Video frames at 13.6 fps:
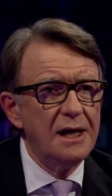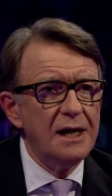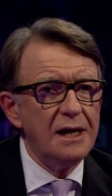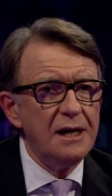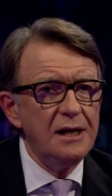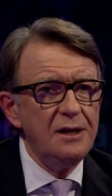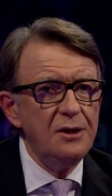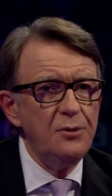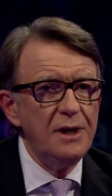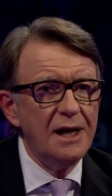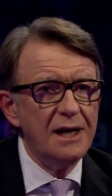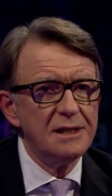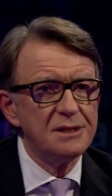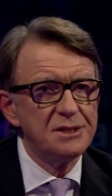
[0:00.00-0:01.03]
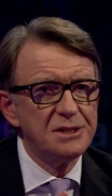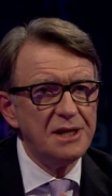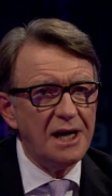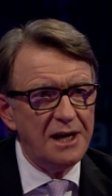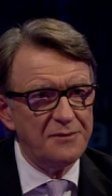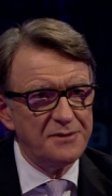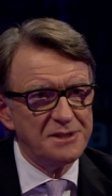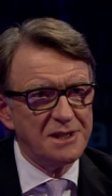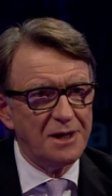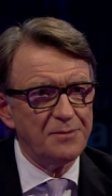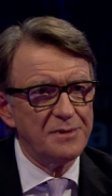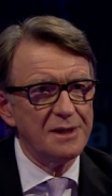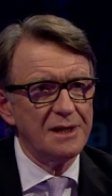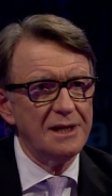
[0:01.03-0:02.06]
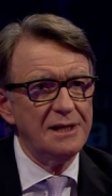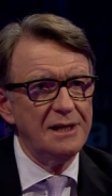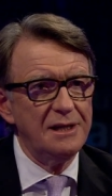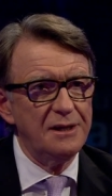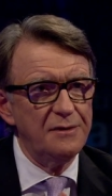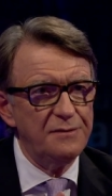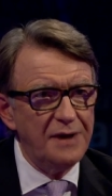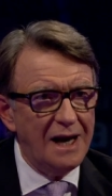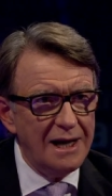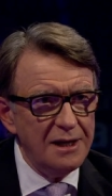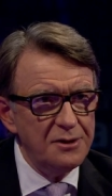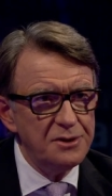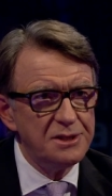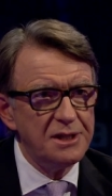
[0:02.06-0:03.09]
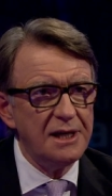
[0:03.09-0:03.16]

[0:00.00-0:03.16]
he knew he had to stand for something. He needed values.